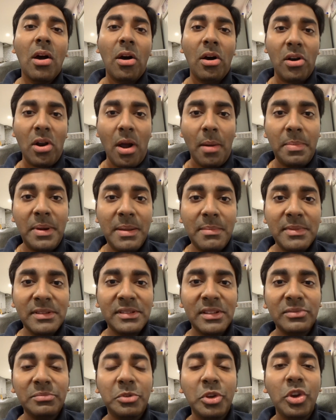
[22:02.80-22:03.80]
on
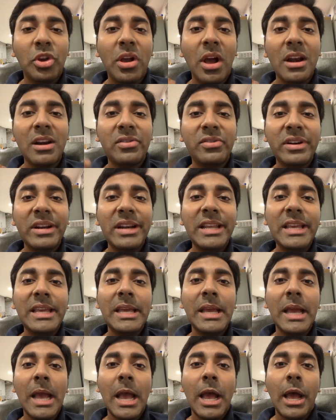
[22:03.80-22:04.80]
Optimism, so you can't
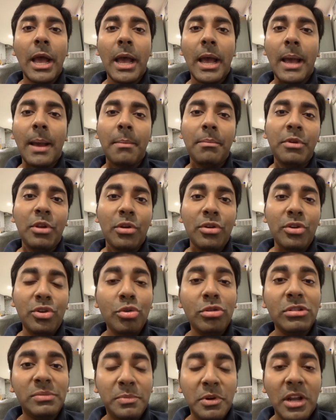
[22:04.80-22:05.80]
really
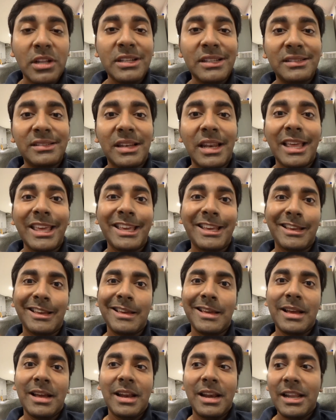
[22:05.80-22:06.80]
use projects like,
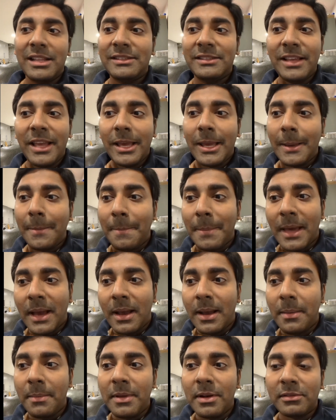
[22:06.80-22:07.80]
let's say,
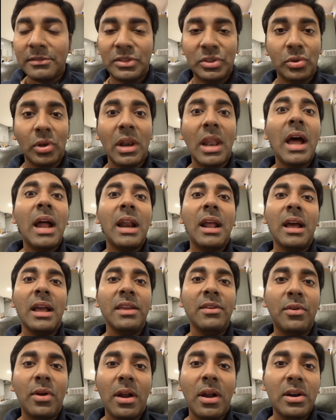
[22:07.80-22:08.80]
Solana.
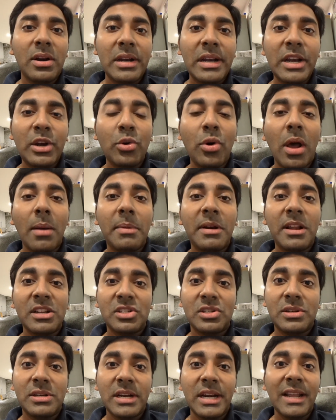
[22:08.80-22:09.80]
You can't really do
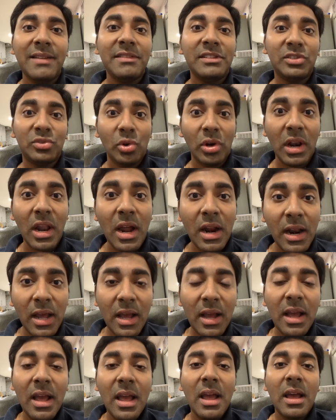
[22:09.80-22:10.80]
arbitrage trading with
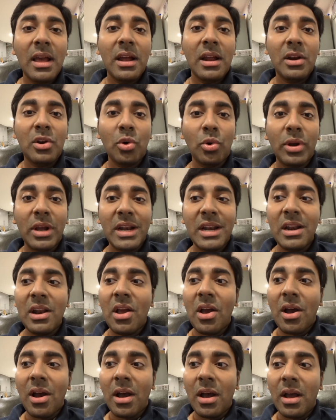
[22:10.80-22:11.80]
Solana
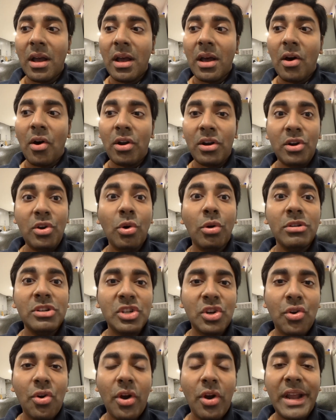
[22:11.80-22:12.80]
token or
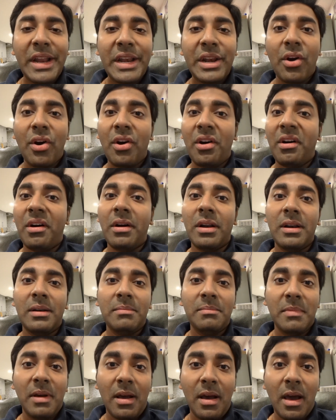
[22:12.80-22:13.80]
Dogecoin
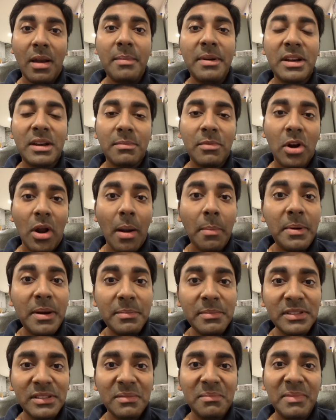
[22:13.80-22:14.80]
on Arbitrum or
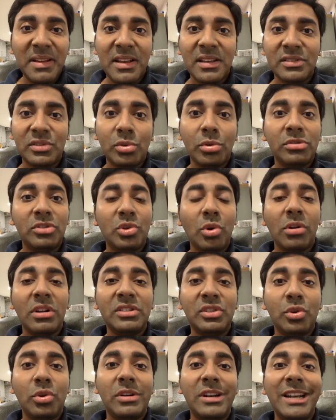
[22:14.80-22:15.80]
Optimism, because those
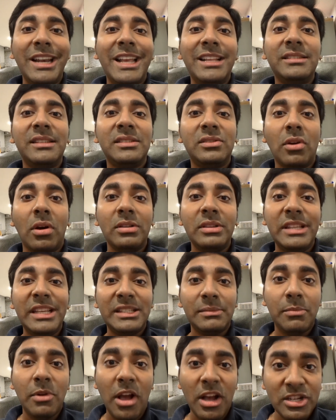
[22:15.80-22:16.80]
tokens don't really exist on
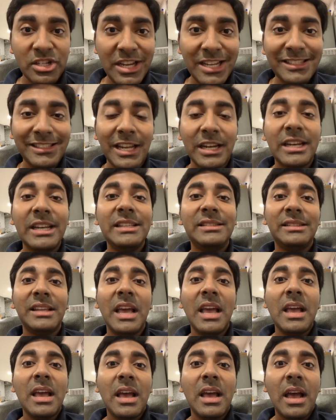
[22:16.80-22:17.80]
these blockchains. At least
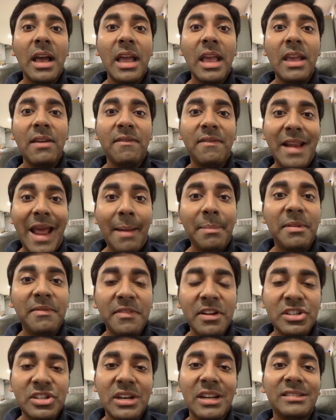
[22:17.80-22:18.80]
a wrapped
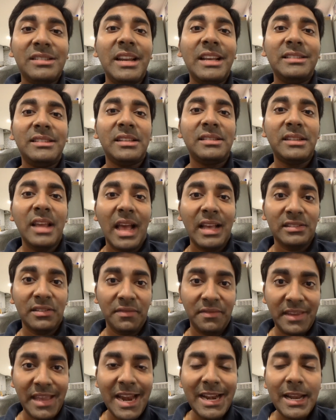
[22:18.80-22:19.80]
version doesn't exist as
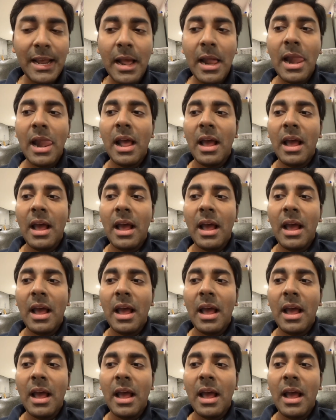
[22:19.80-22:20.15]
of yet.